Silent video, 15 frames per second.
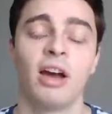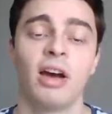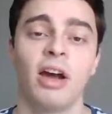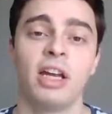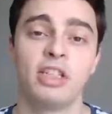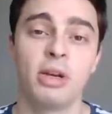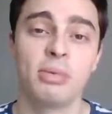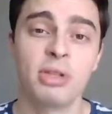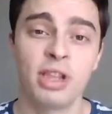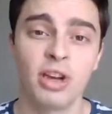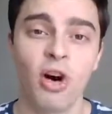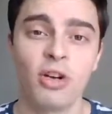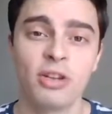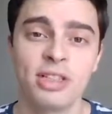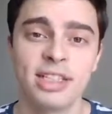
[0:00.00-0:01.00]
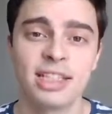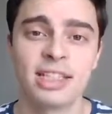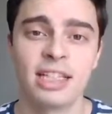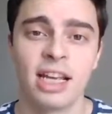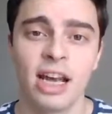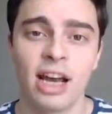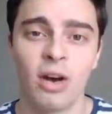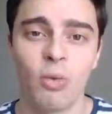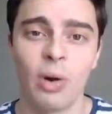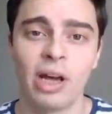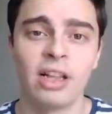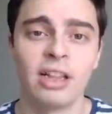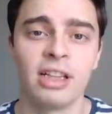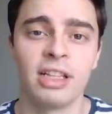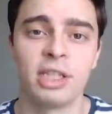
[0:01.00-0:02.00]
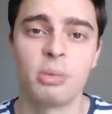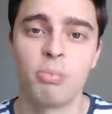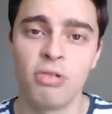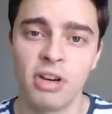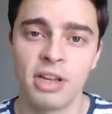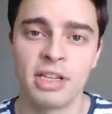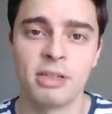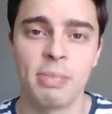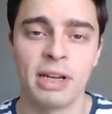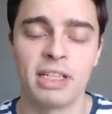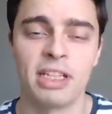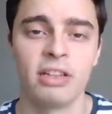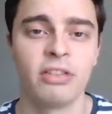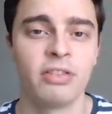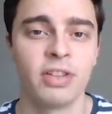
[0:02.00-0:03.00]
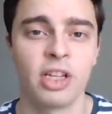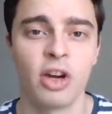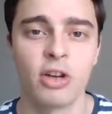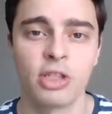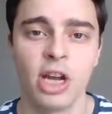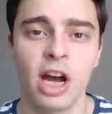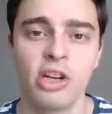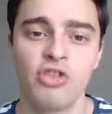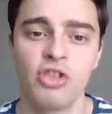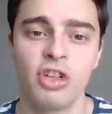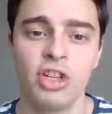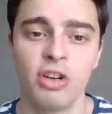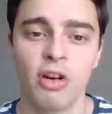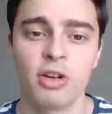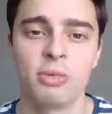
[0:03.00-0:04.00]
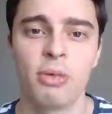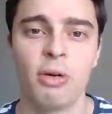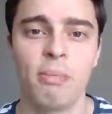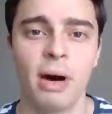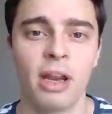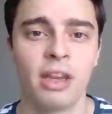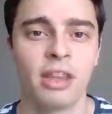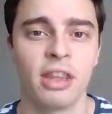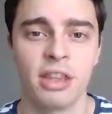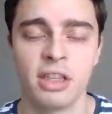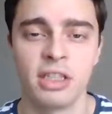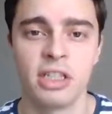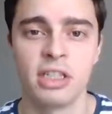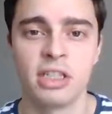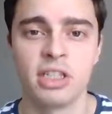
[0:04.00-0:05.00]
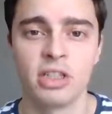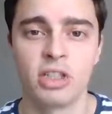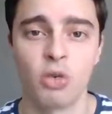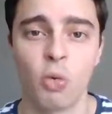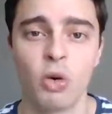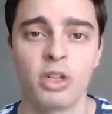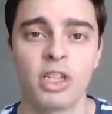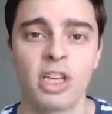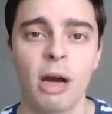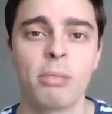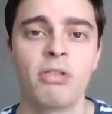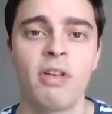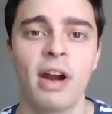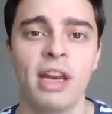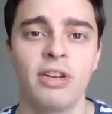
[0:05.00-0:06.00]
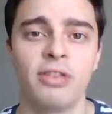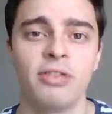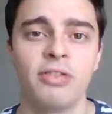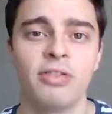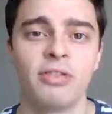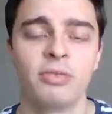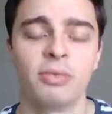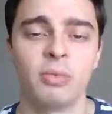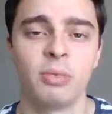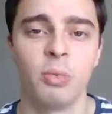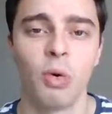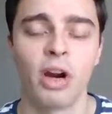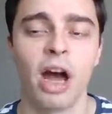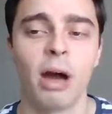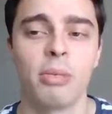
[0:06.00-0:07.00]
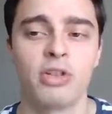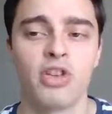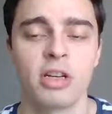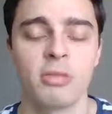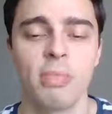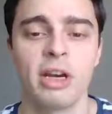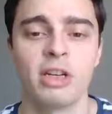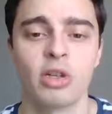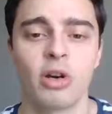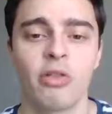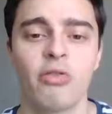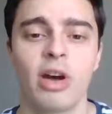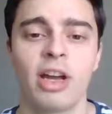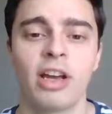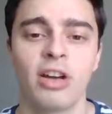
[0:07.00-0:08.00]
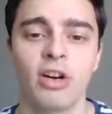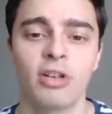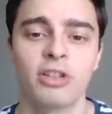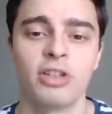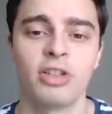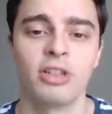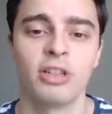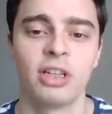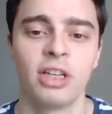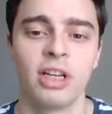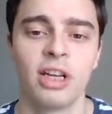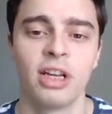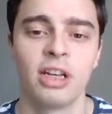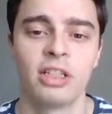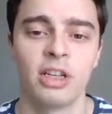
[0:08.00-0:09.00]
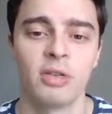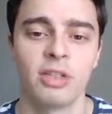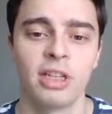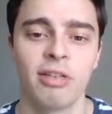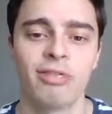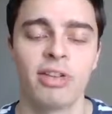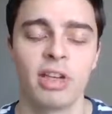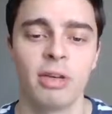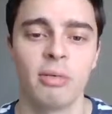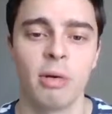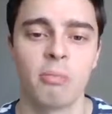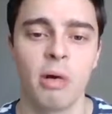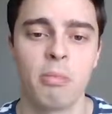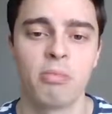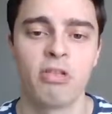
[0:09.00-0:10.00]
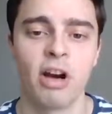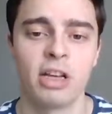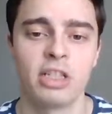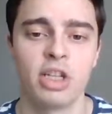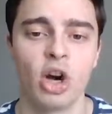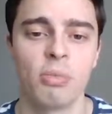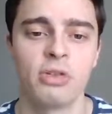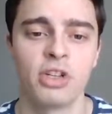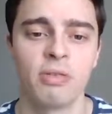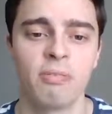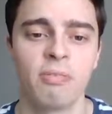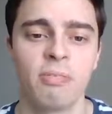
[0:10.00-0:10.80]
In terms of the cons, well, it's pretty expensive. It costs €100 per month, and this is towards the upper end of what arbitrage betting software can cost you. So it's definitely a pricey option.